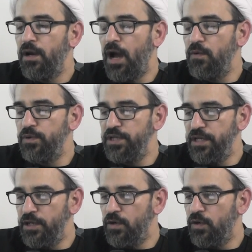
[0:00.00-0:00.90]
how would
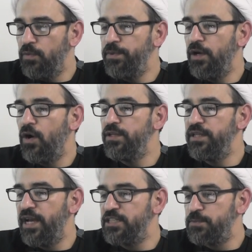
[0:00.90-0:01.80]
he go
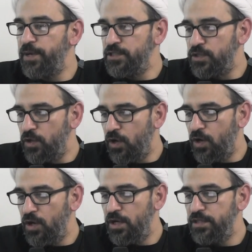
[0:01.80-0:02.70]
beyond the express
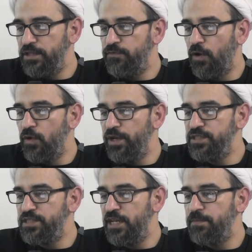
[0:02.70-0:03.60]
law? The
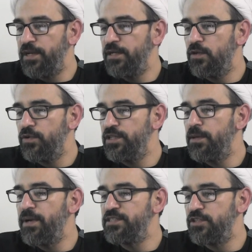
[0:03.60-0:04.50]
following statement included in
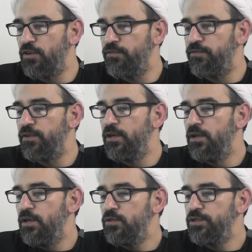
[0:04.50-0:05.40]
the message of
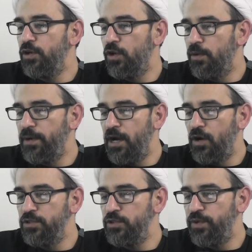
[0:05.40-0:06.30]
to the ulama
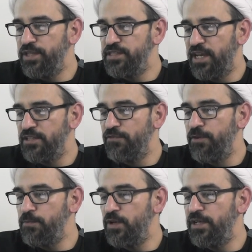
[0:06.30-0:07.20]
on the 22nd of
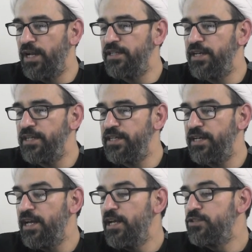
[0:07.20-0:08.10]
February
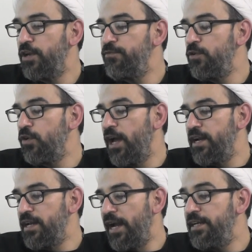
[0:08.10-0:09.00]
1988. So if you look at
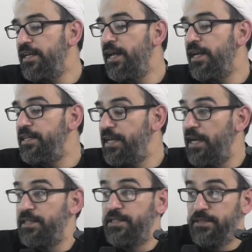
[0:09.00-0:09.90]
it
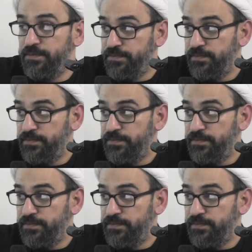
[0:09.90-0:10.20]
1988,